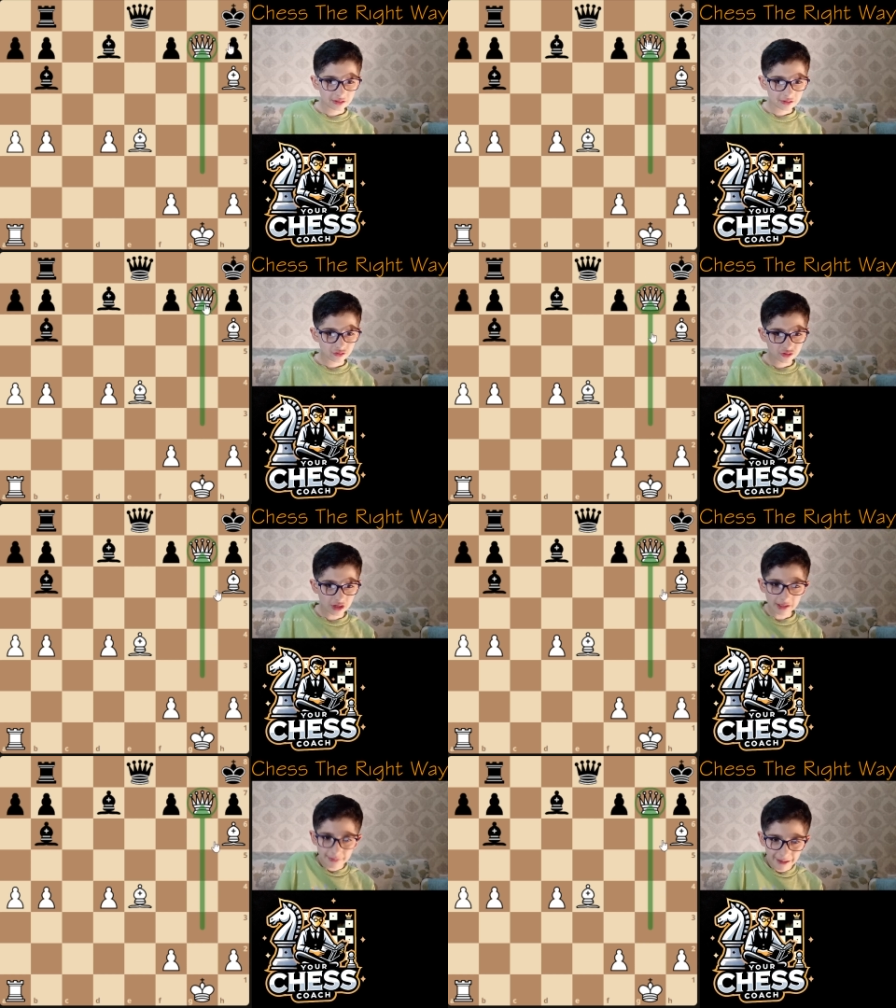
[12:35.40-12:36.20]

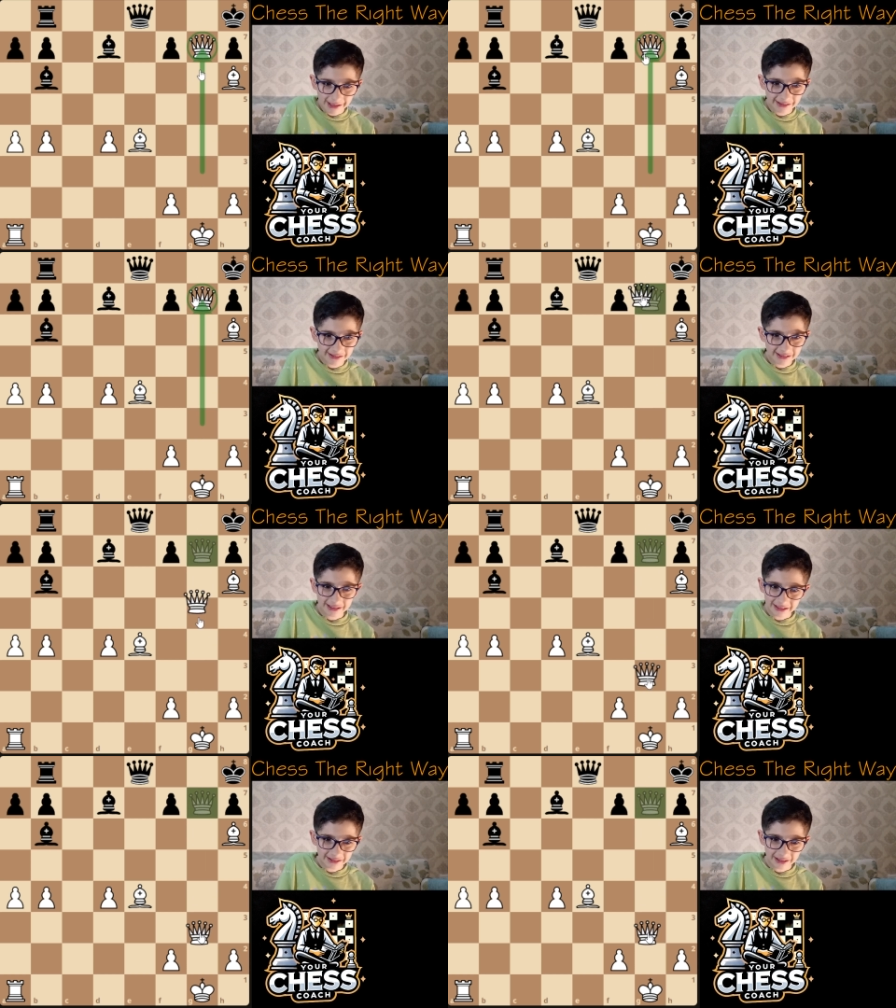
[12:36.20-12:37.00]
Checkmate,
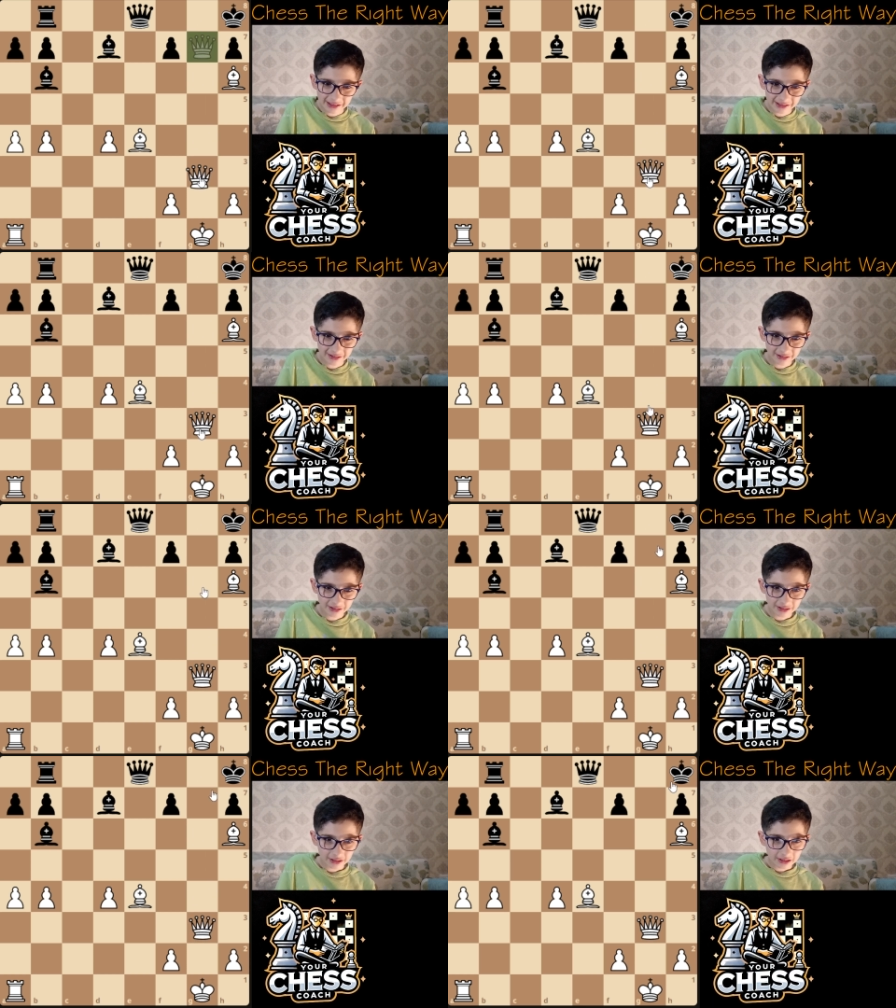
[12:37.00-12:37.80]
easy.
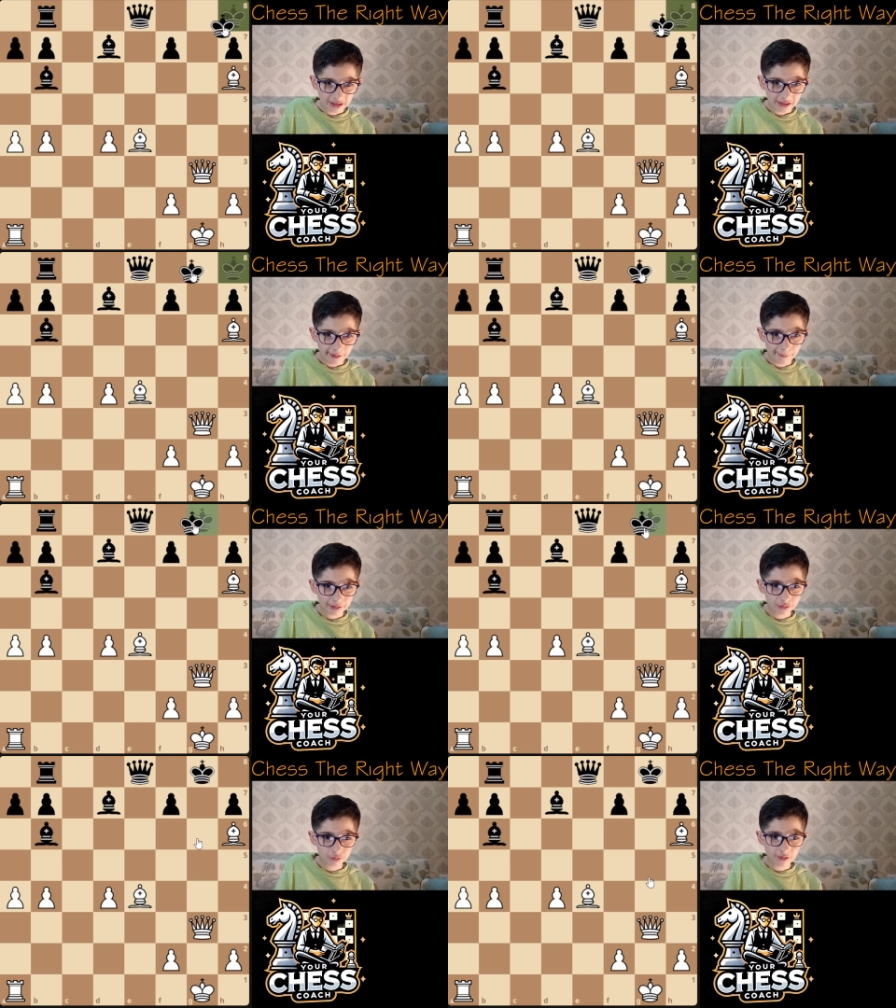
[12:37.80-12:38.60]

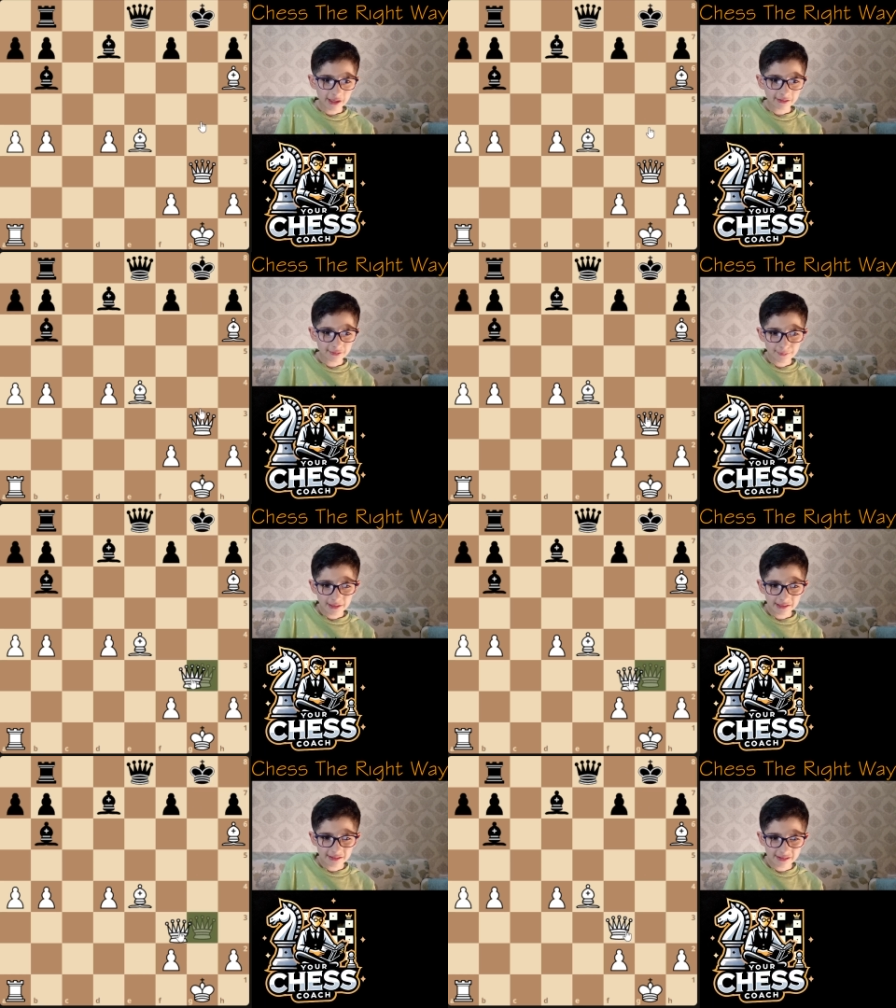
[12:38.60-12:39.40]
But white
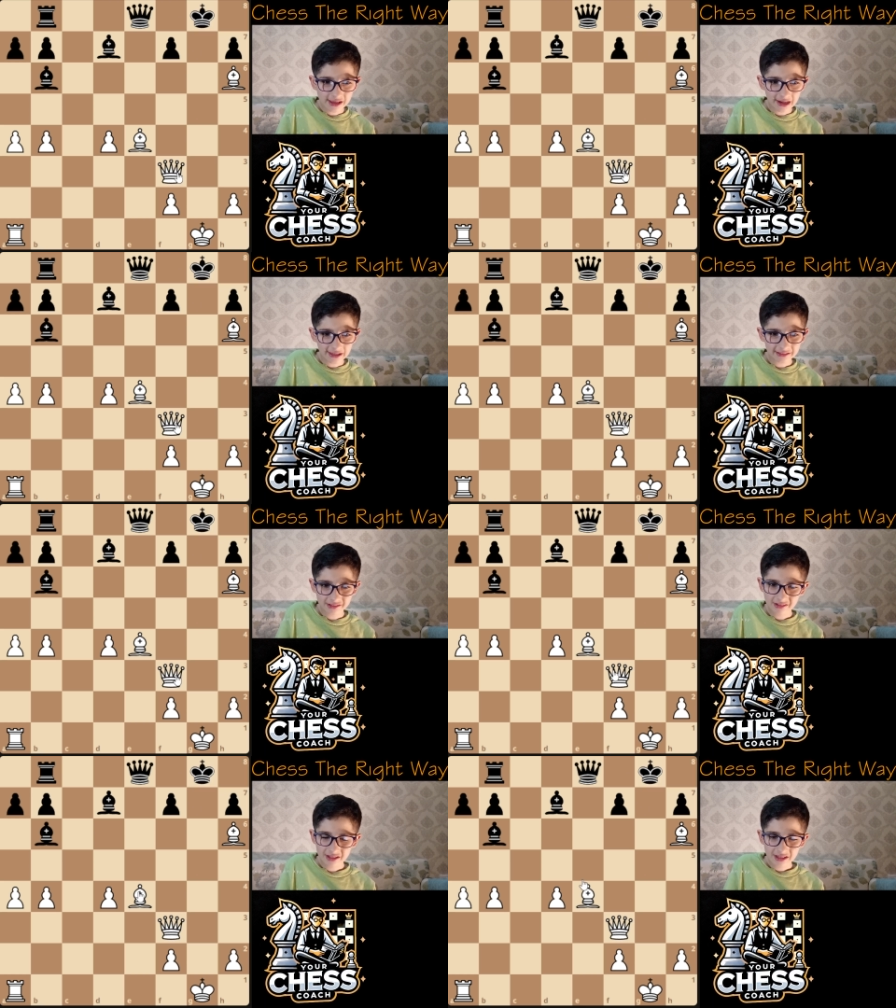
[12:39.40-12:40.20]
missed
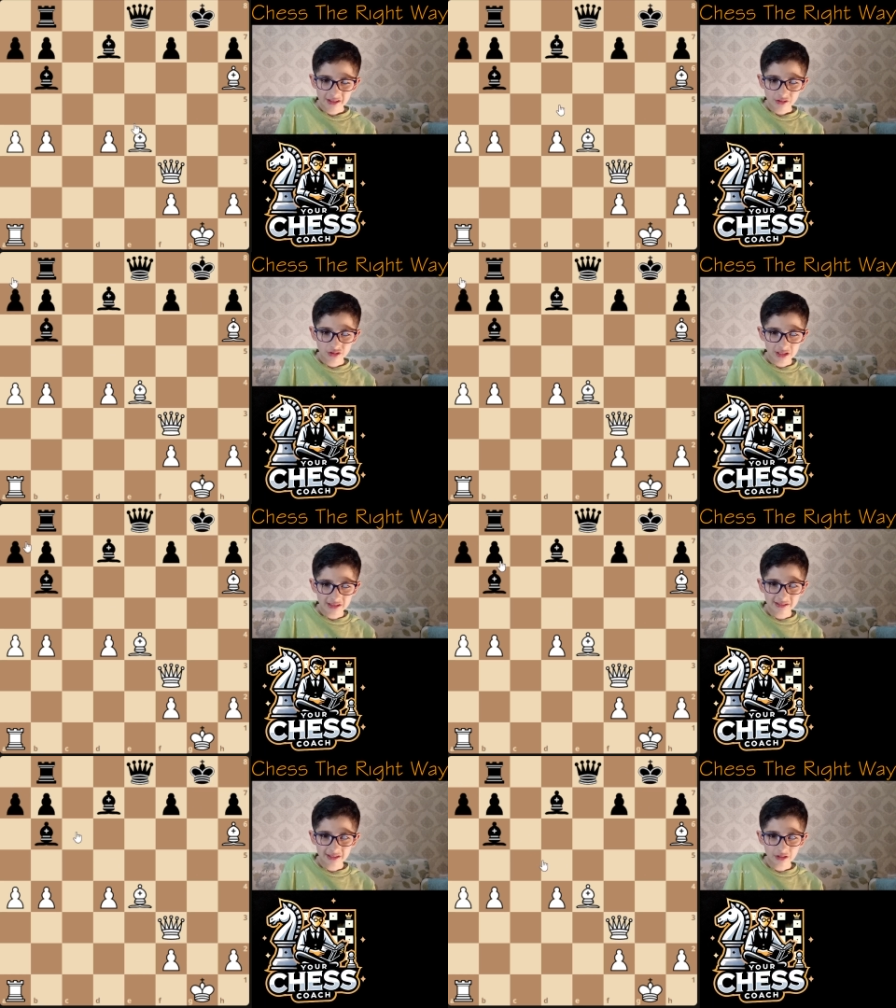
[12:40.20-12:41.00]
that.
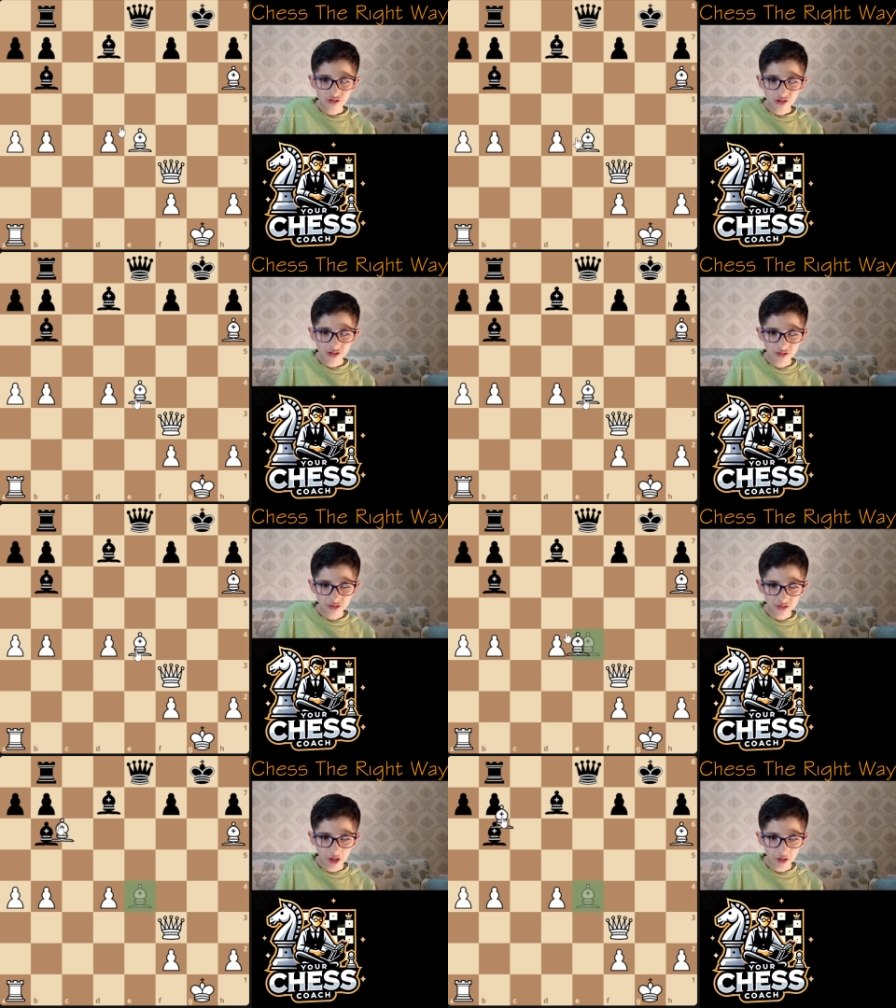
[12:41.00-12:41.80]
Instead, just
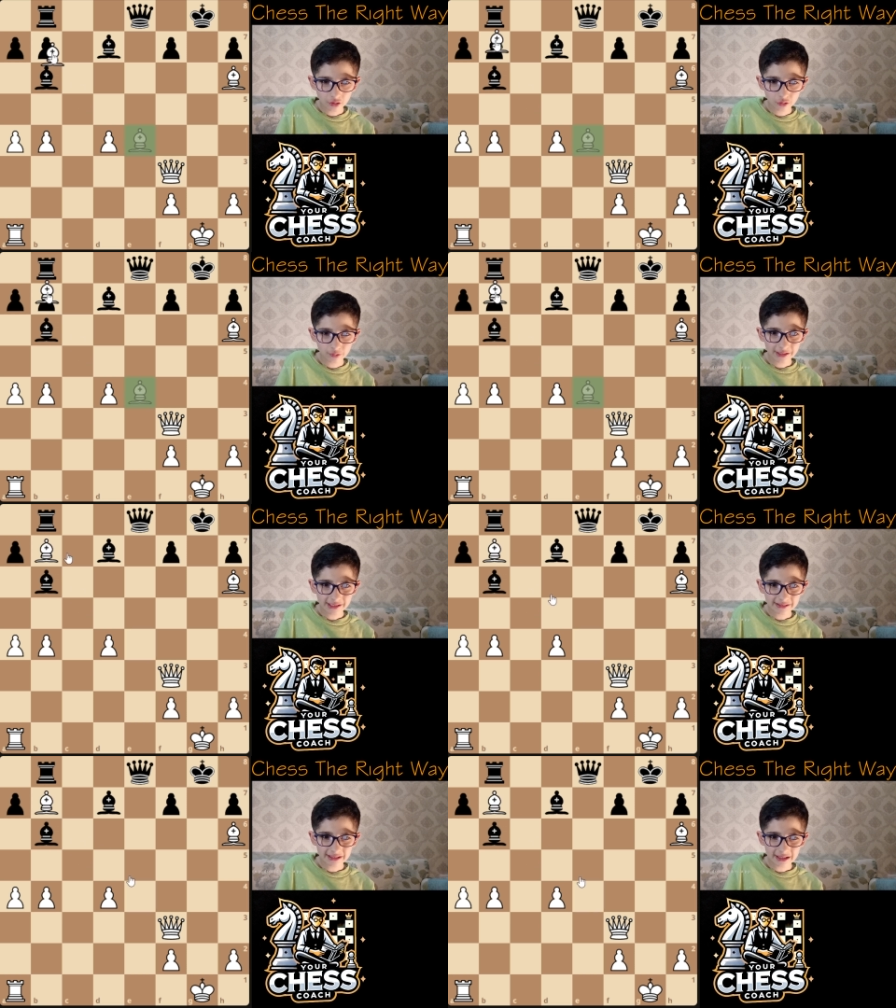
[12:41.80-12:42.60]
got
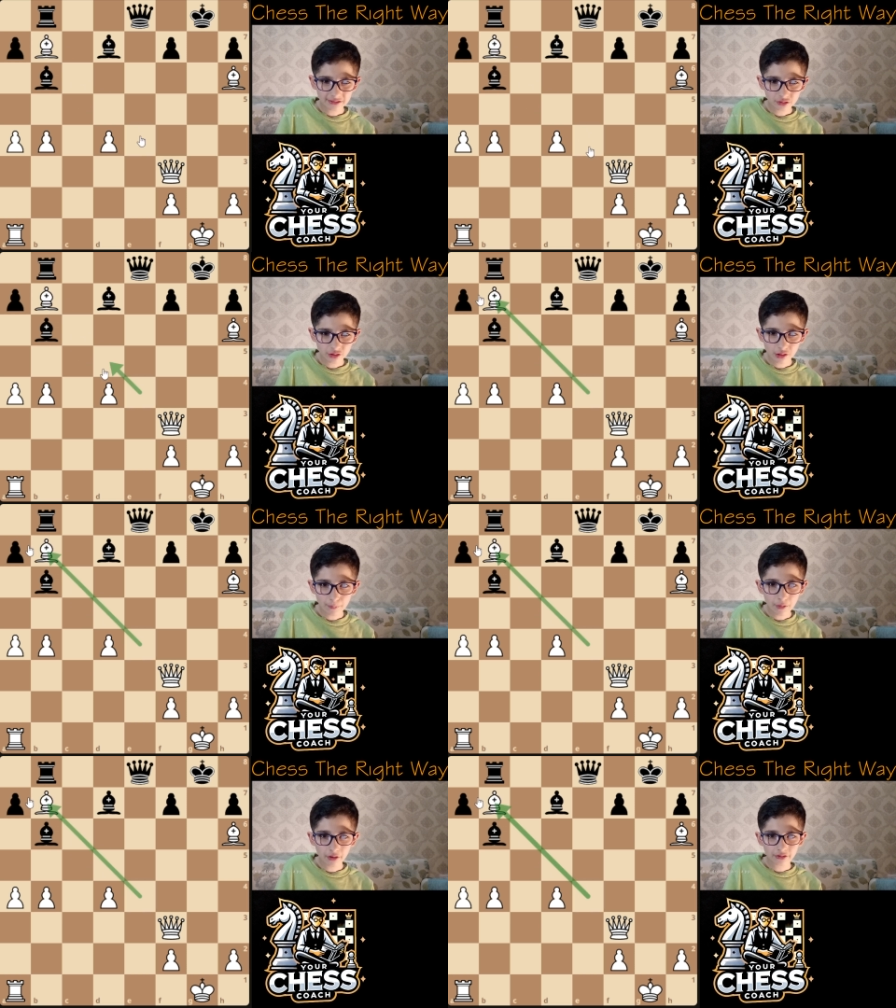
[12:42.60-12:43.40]
greedy and took the
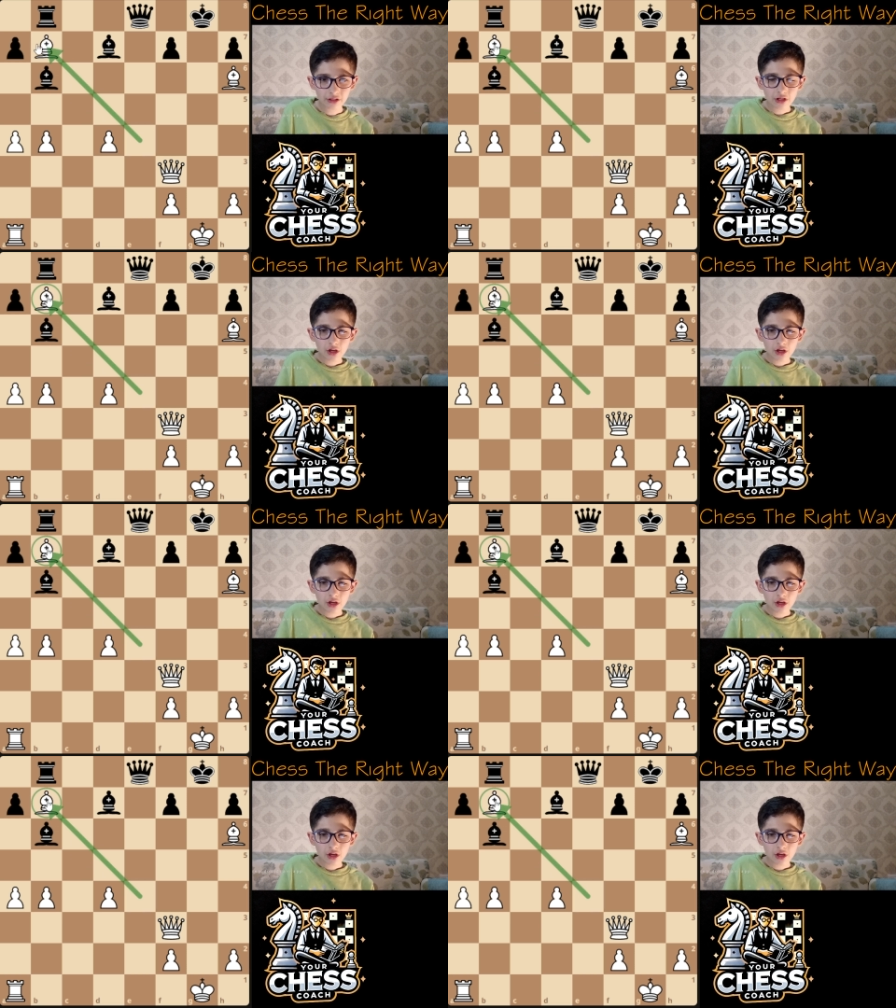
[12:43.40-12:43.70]
pawn.